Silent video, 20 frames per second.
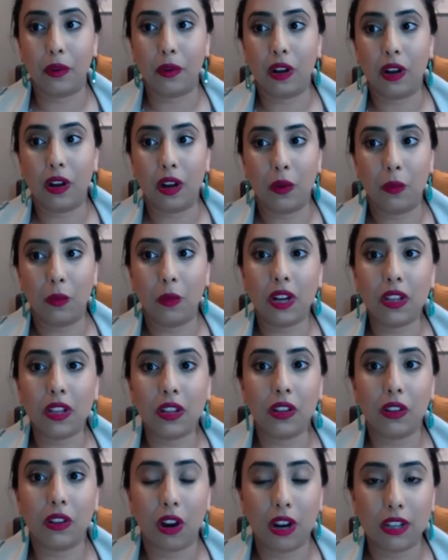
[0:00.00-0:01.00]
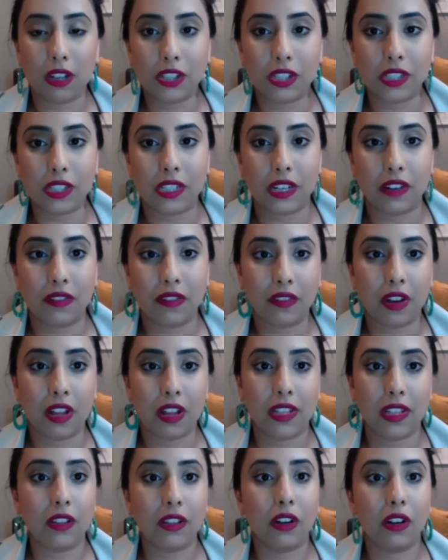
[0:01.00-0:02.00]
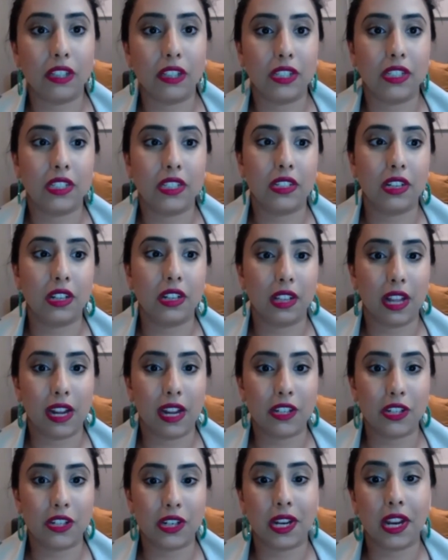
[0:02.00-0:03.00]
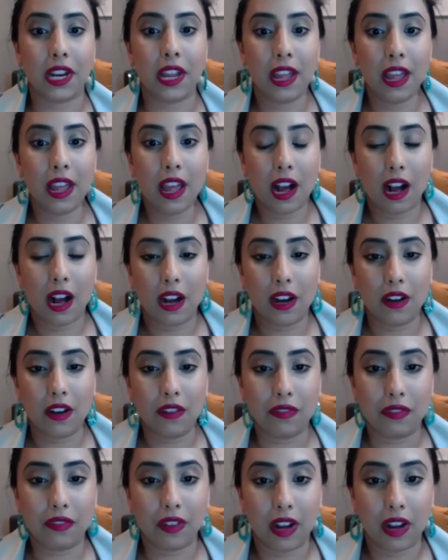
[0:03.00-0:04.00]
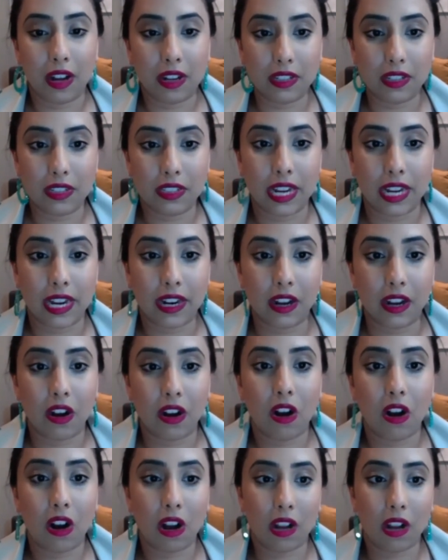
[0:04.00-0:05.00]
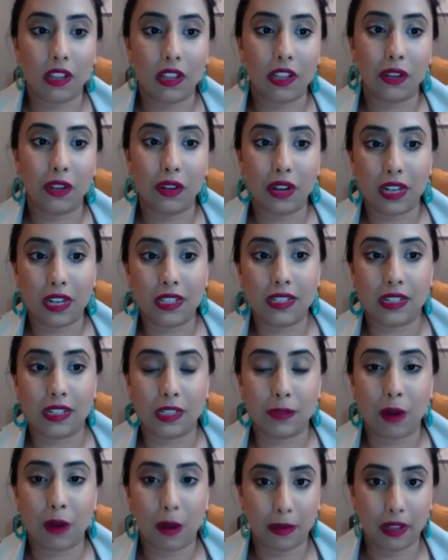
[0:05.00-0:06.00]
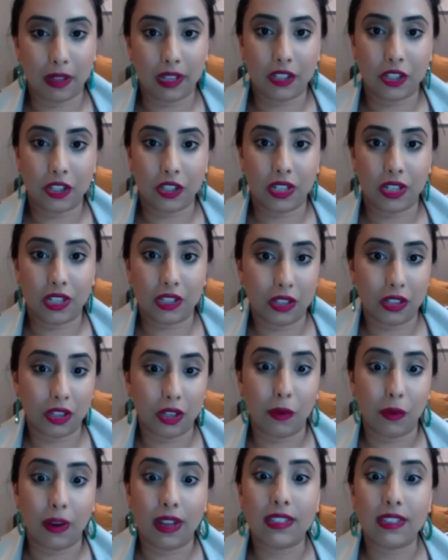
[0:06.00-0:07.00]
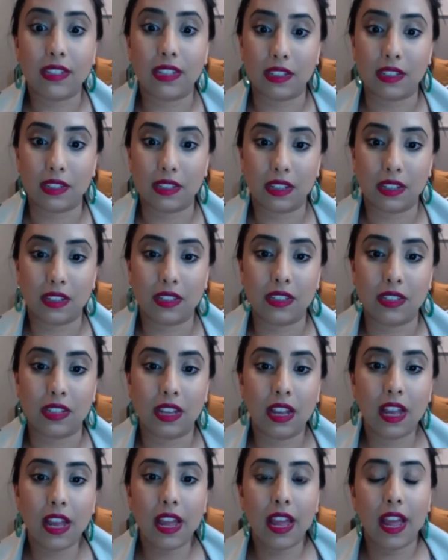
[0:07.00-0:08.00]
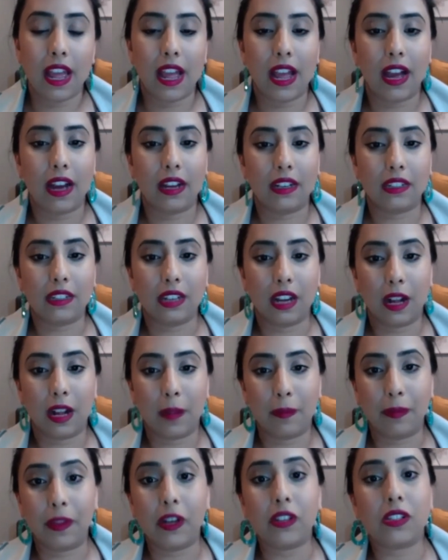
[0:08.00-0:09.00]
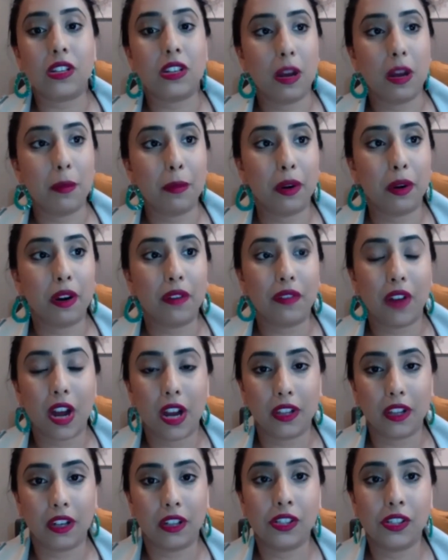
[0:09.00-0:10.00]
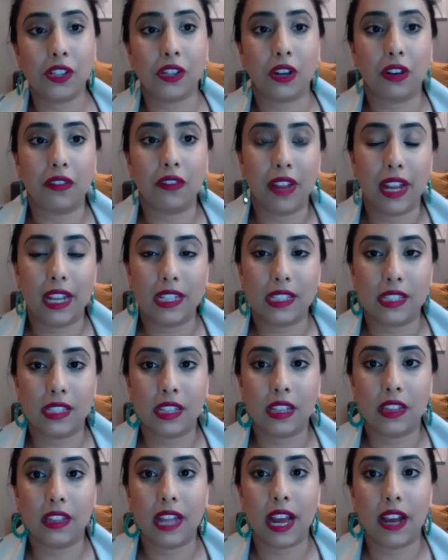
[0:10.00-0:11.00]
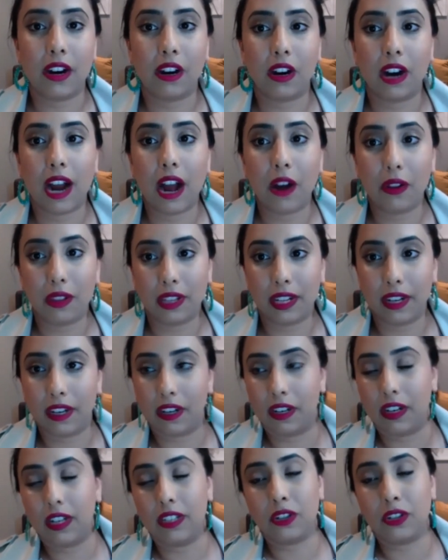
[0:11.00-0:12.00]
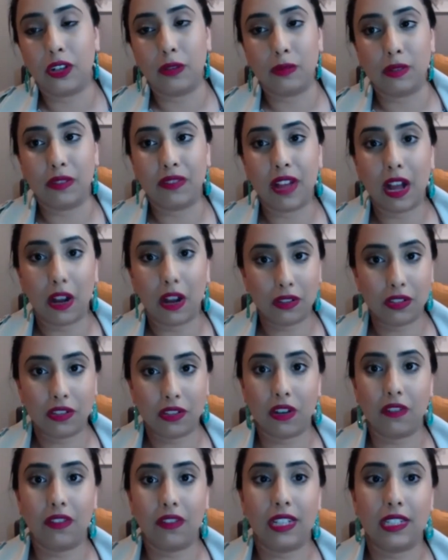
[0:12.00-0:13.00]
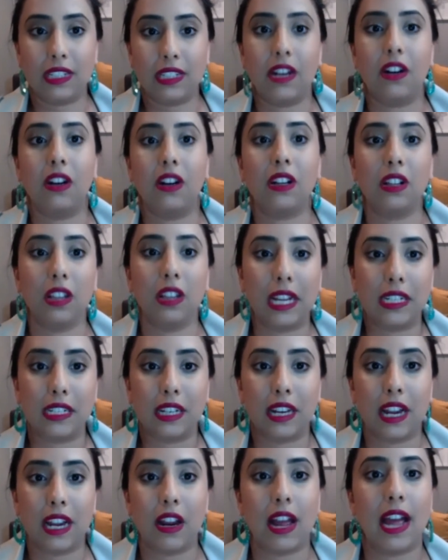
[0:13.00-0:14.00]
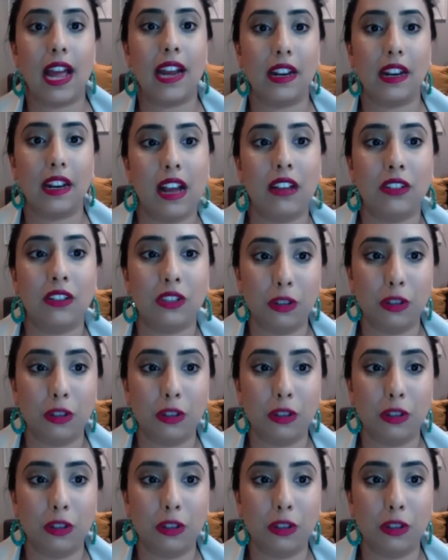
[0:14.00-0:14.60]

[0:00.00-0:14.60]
uh, one of the largest, if not the largest collection of uh, data on the United States population is the U S Census. And uh, there's a number of other surveys that are out there in terms of health surveys that are collected at, at a national